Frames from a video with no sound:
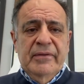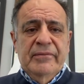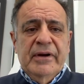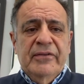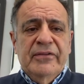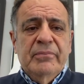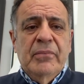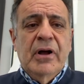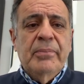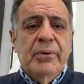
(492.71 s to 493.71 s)
very
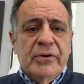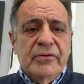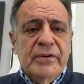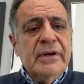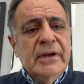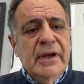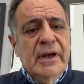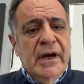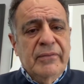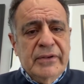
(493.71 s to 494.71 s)
small portrait
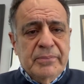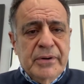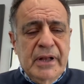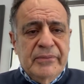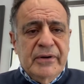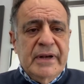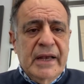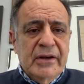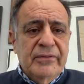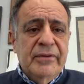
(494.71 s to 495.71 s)
of what the problems are and
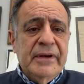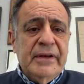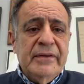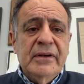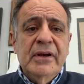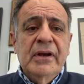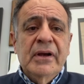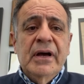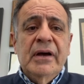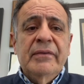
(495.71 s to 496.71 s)
how to fix it.
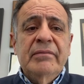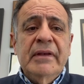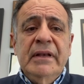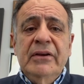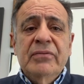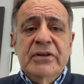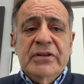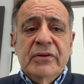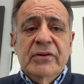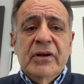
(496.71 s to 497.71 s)
They need to reach
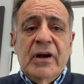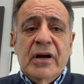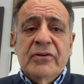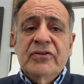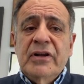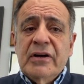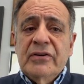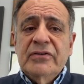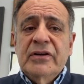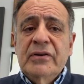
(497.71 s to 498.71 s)
out to the doctors.
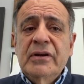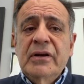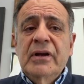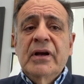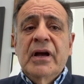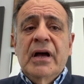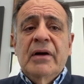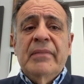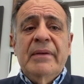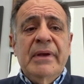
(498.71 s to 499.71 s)
Doctors can
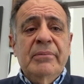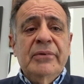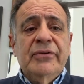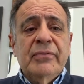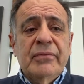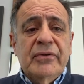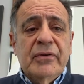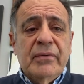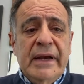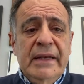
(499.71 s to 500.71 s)
may be able to
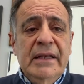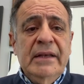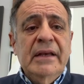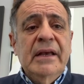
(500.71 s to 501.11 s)
write in,